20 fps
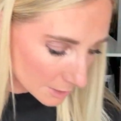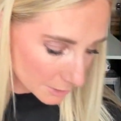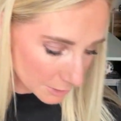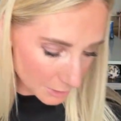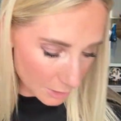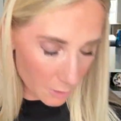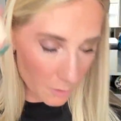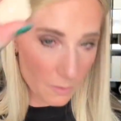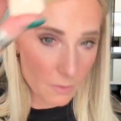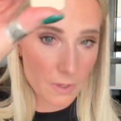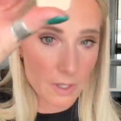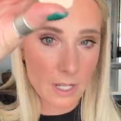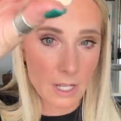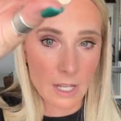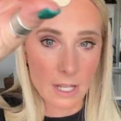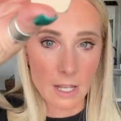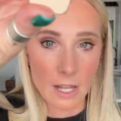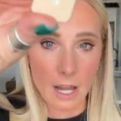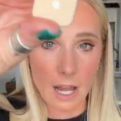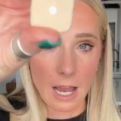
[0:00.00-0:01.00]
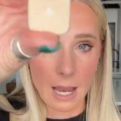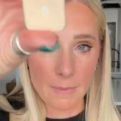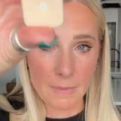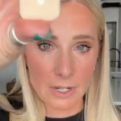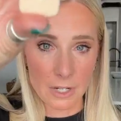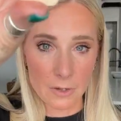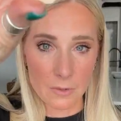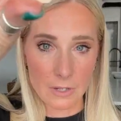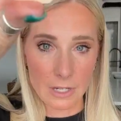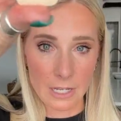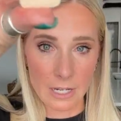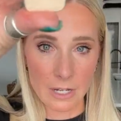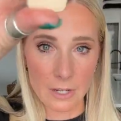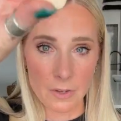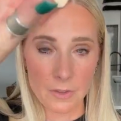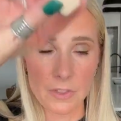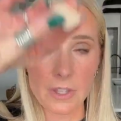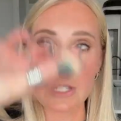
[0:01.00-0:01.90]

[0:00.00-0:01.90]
So I'm gonna go in,